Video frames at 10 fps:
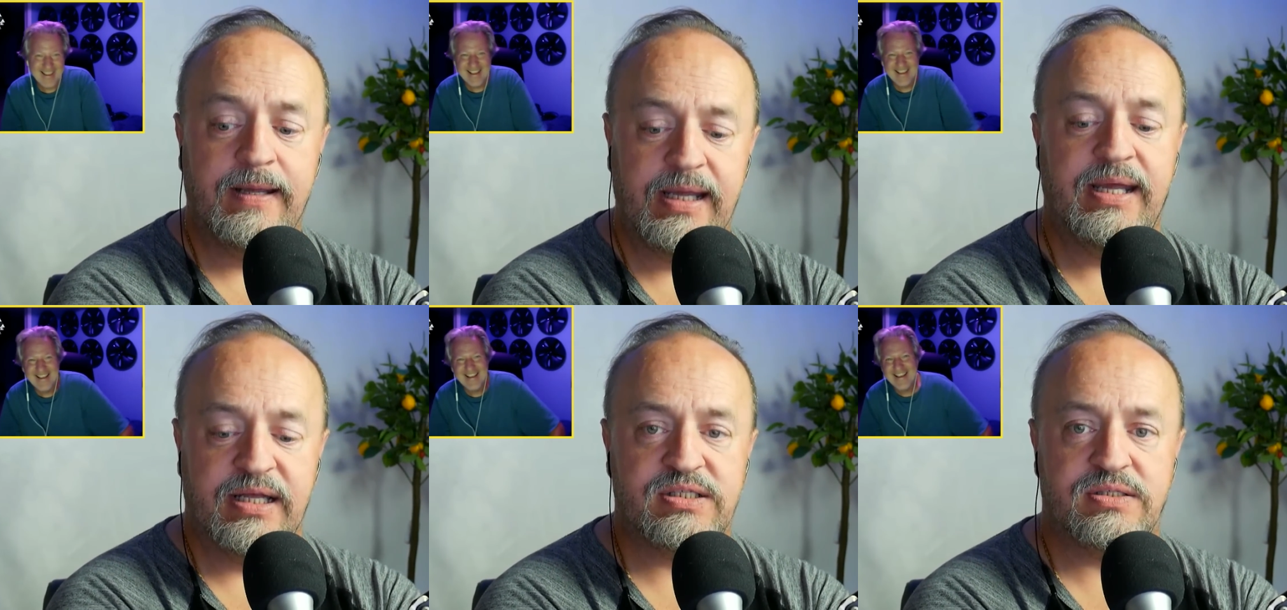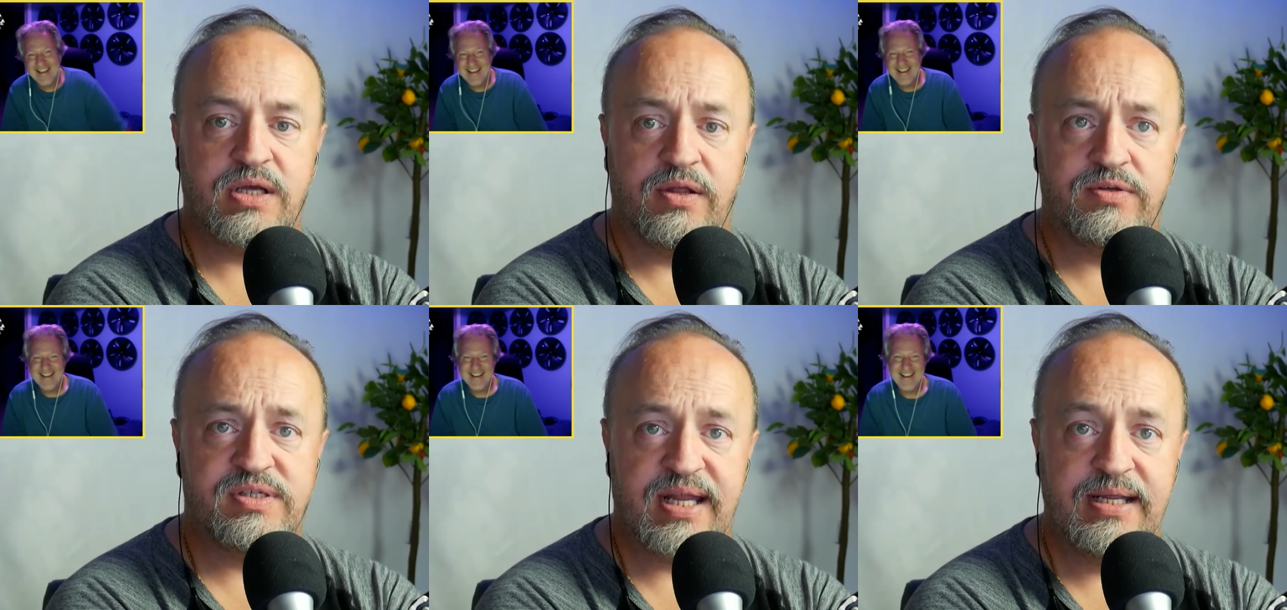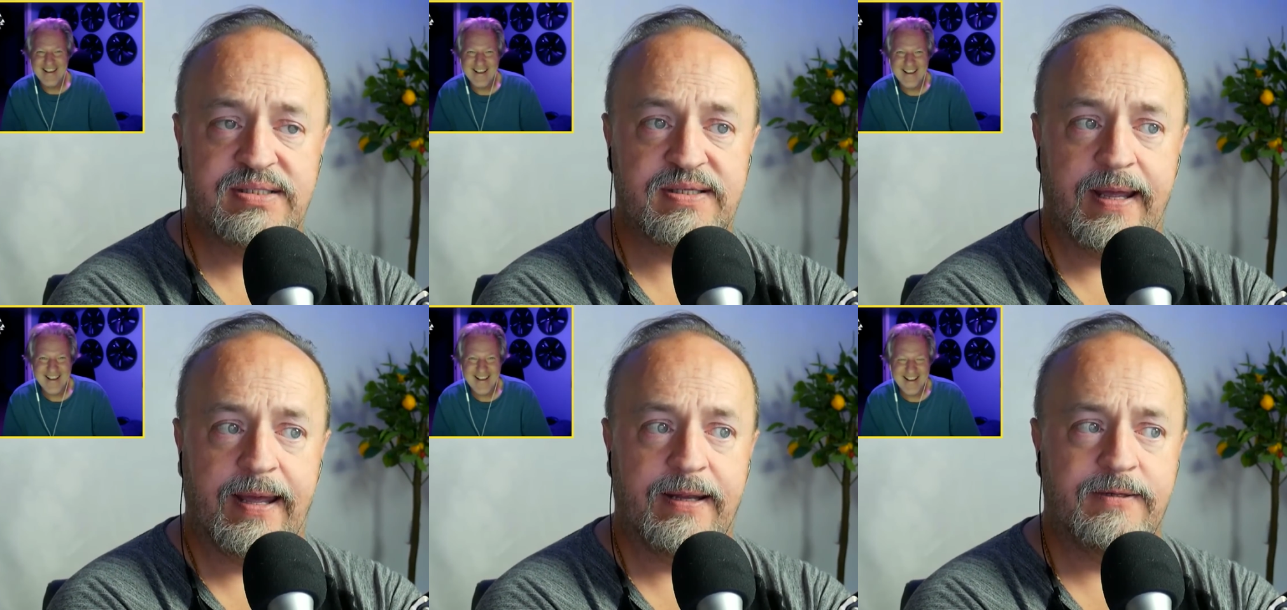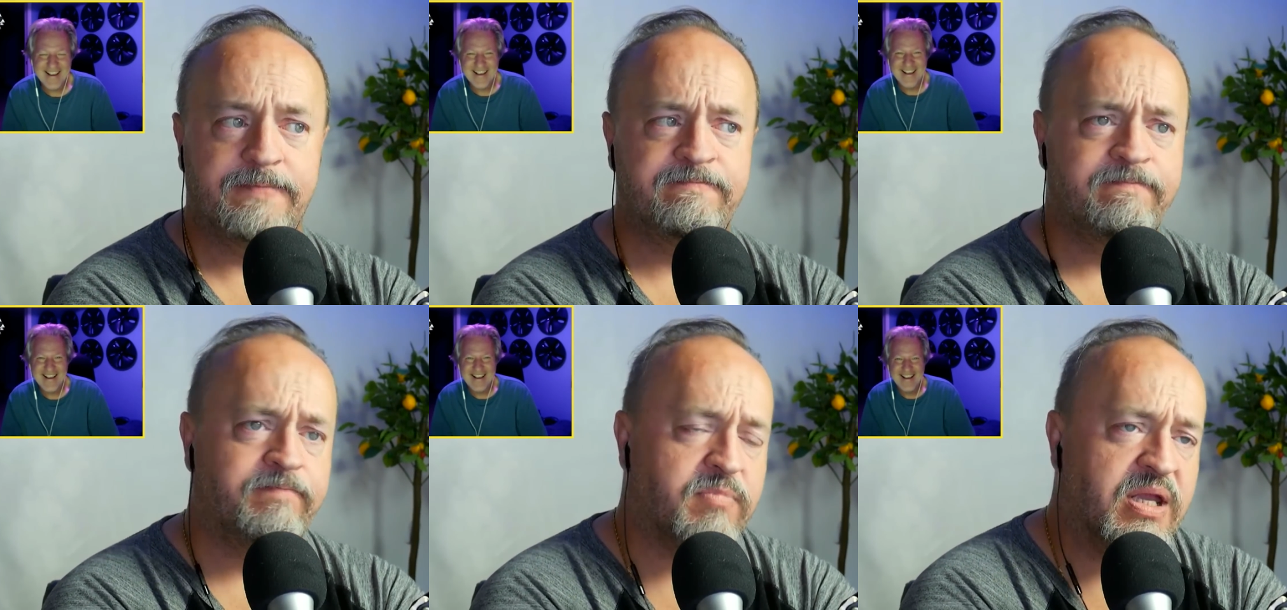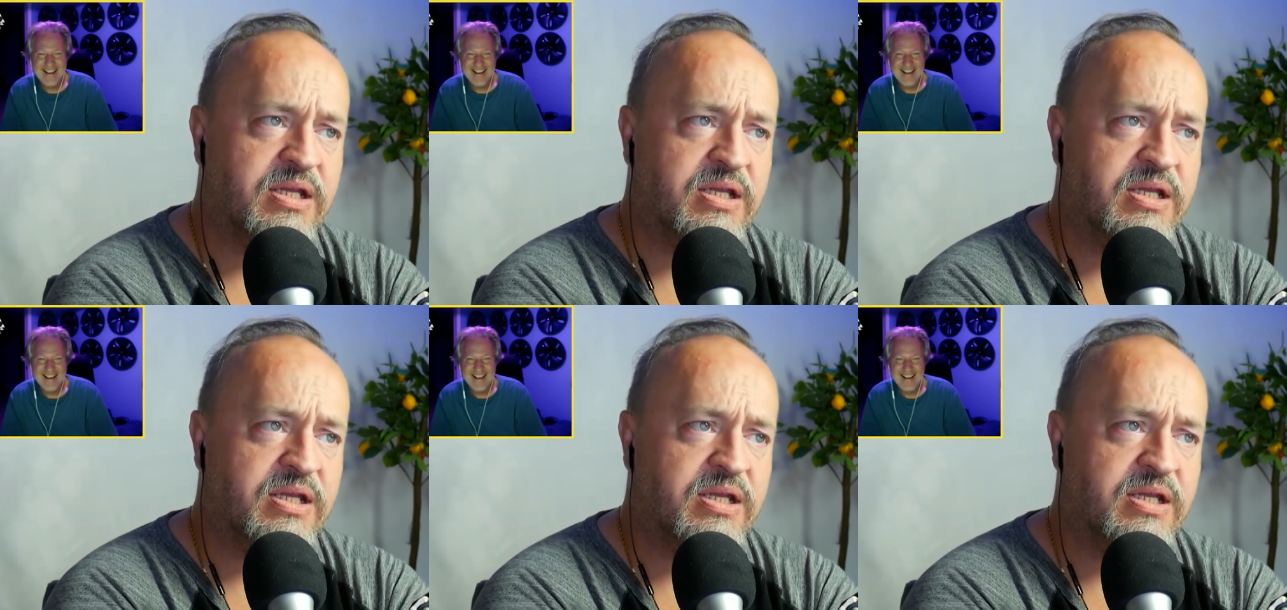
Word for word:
Speaker 1: gets to other states and he